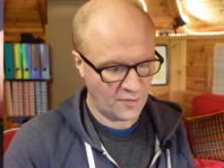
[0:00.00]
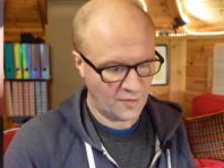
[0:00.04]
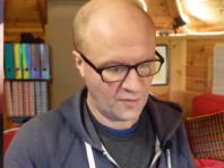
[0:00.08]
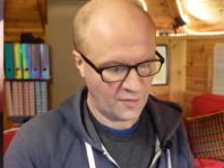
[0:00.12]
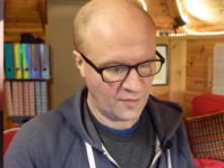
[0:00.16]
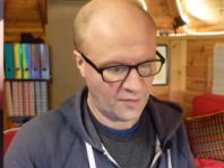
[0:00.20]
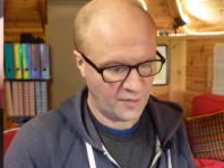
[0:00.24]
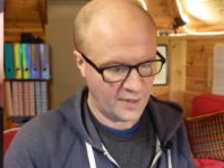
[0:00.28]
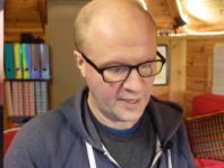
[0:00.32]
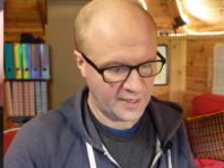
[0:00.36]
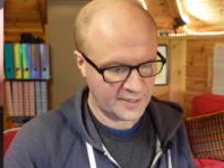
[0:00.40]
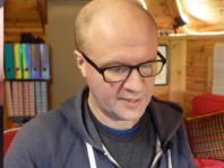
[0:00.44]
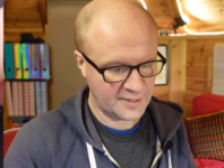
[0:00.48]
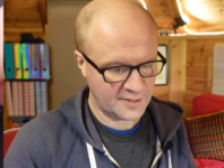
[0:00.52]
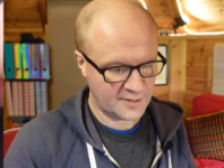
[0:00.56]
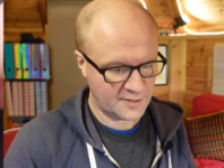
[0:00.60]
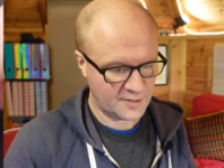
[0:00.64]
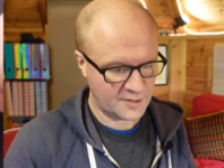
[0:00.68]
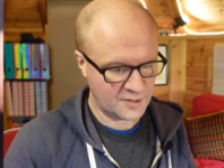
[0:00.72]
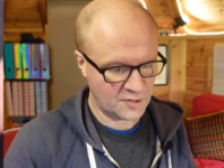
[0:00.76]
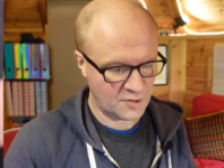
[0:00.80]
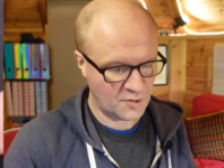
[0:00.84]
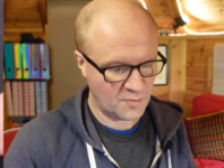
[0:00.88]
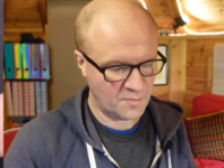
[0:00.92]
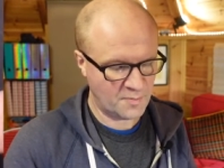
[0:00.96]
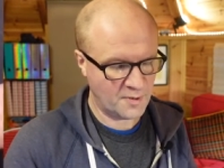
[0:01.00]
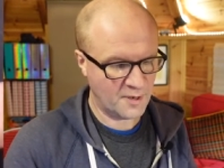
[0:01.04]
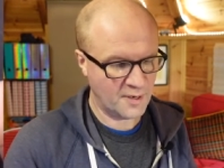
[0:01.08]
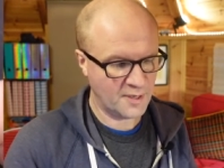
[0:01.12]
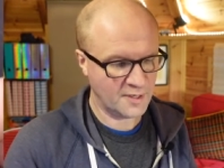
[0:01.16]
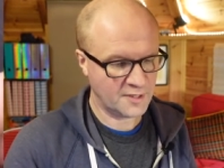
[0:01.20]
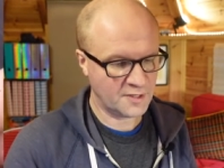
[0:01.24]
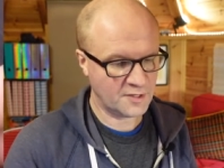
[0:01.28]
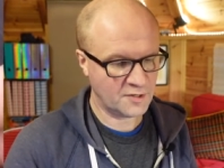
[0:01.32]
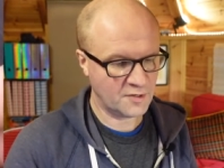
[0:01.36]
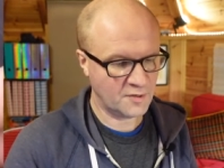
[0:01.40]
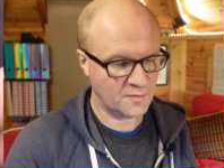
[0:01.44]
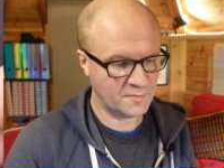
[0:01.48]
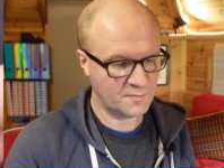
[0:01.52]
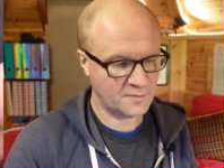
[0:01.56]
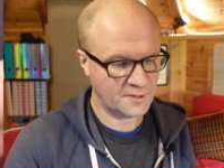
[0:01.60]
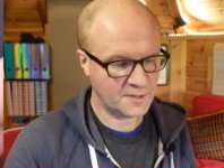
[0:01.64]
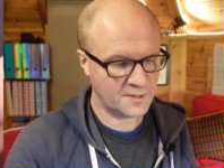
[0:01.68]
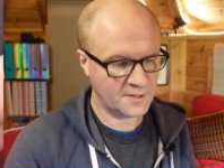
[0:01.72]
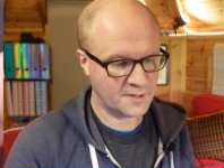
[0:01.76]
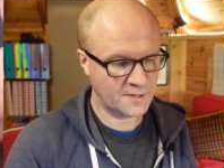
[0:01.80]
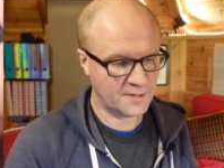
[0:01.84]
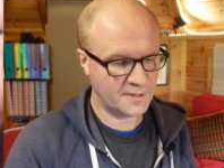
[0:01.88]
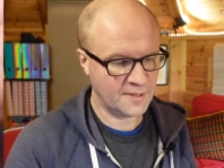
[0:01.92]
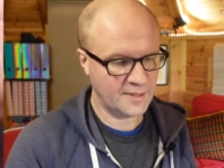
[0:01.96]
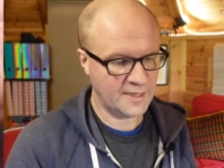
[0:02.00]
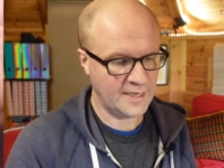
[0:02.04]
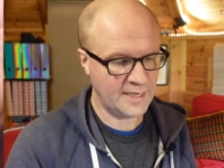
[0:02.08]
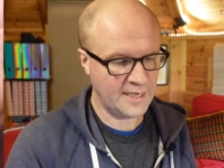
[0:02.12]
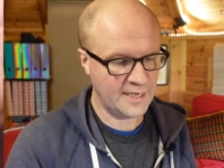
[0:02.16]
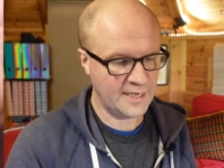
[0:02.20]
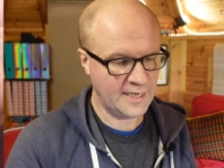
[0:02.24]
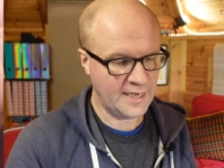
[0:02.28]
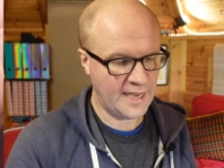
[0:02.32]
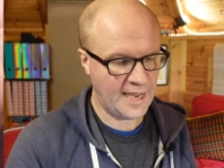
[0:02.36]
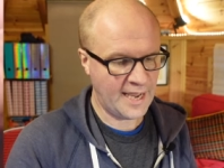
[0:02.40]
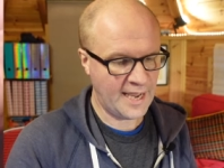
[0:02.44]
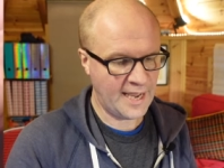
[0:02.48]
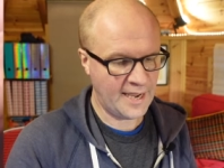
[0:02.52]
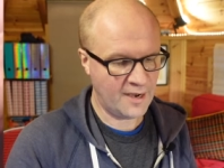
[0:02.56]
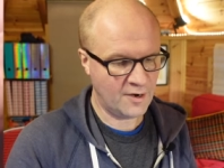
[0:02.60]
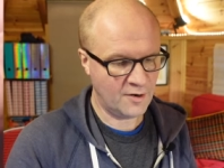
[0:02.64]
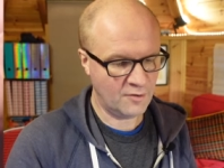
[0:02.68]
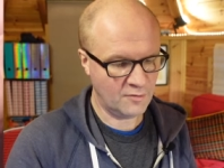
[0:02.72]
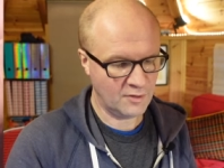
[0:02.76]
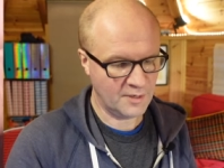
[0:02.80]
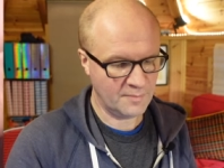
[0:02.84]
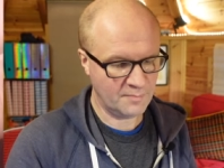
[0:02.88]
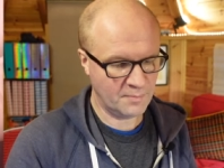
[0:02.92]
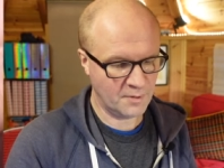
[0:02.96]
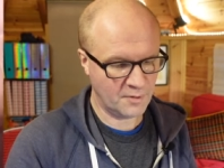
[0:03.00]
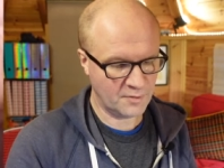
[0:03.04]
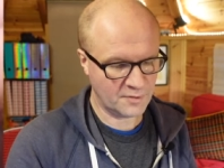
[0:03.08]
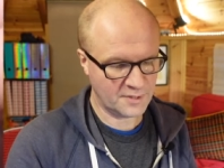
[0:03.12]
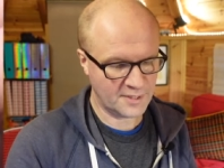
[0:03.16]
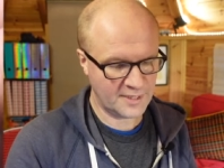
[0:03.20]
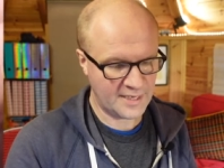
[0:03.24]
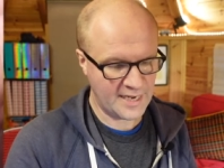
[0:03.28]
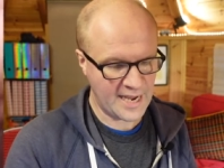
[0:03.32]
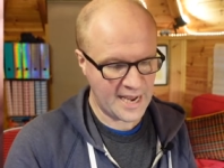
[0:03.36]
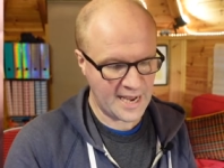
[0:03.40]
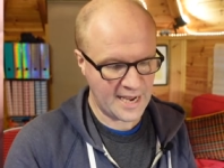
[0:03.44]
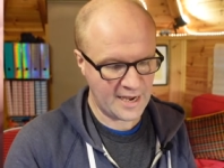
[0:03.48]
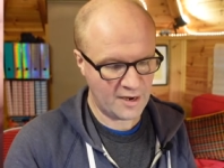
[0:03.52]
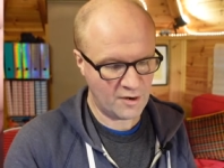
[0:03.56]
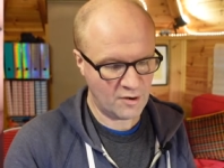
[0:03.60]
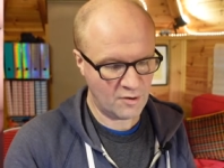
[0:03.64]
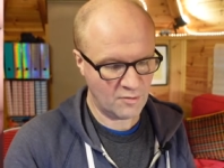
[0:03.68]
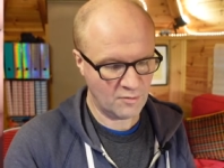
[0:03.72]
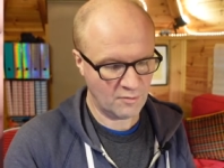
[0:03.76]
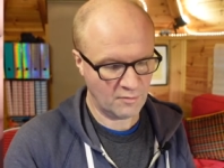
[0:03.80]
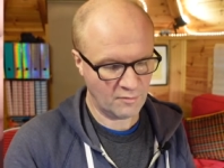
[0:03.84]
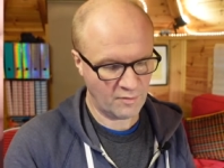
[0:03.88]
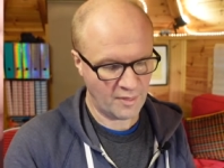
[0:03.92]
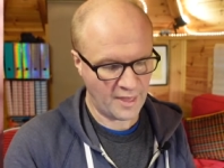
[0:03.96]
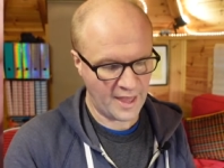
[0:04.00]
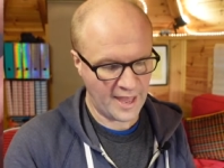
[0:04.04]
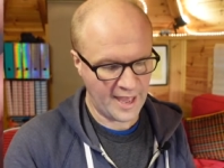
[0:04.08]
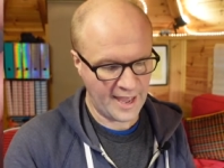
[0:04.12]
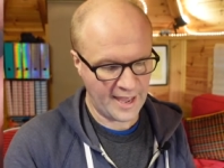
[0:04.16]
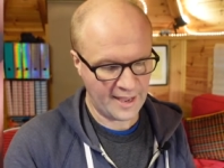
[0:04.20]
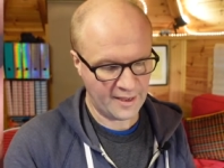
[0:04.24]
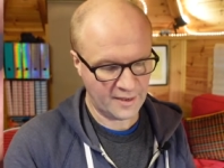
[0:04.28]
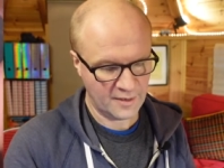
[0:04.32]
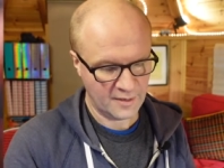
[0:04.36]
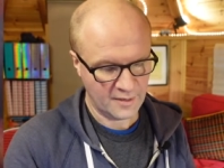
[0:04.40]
This stopper stops the air hole. It blocks the air hole there.